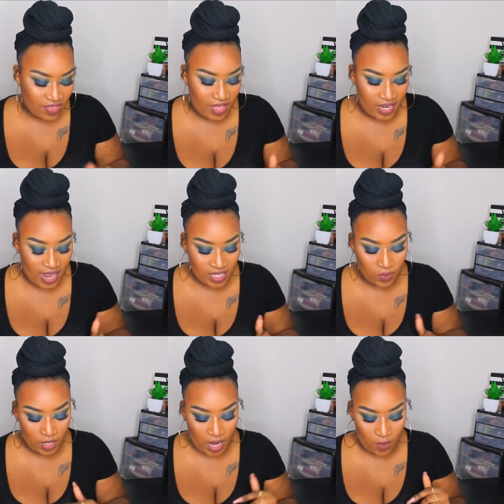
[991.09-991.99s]
the
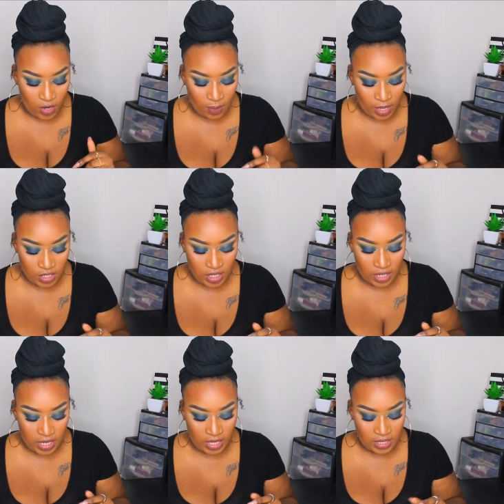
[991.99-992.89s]
next one that I want to
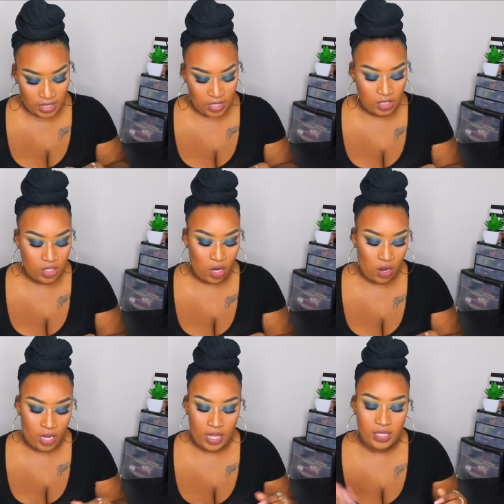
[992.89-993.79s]
mention is this
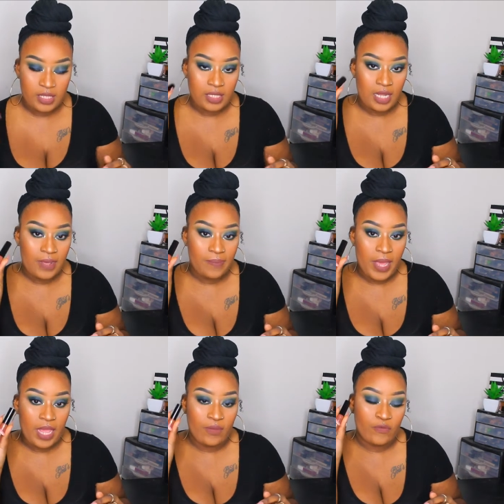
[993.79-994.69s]
tarteist lip
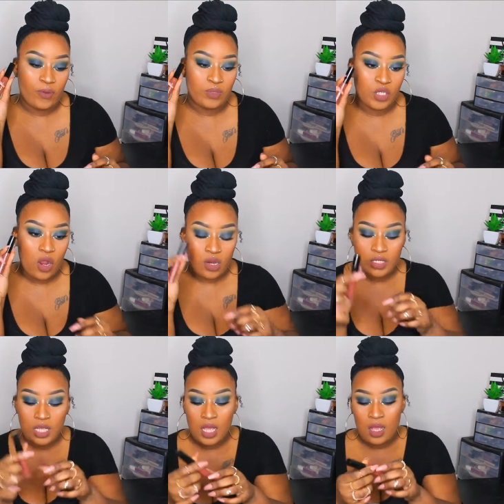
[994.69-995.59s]
paint from
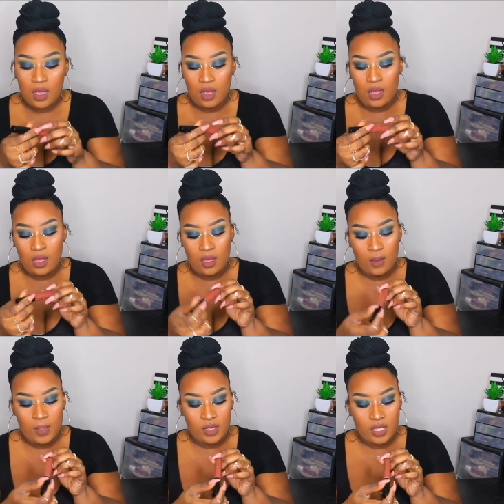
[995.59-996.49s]
Tarte
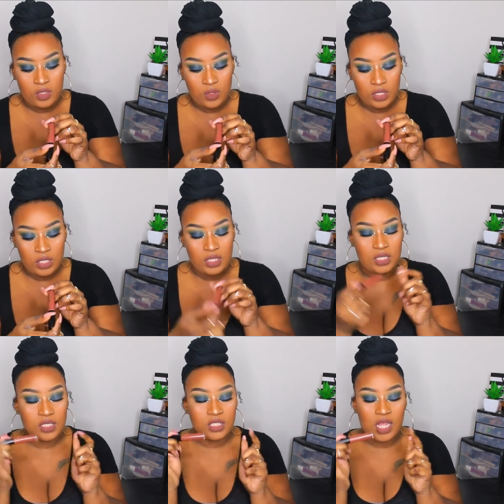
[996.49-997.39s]
um this is in
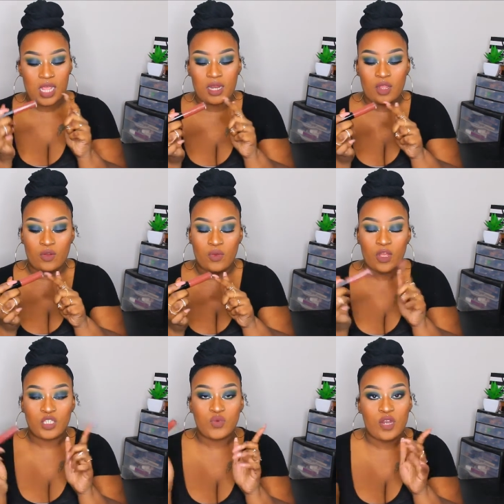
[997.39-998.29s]
the shade
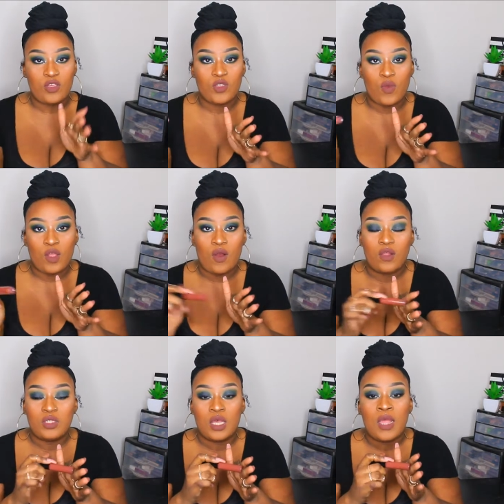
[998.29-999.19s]
grunge when I used to work at
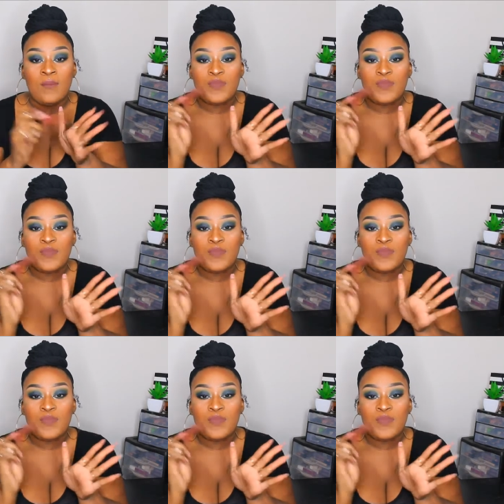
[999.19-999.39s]
Ulta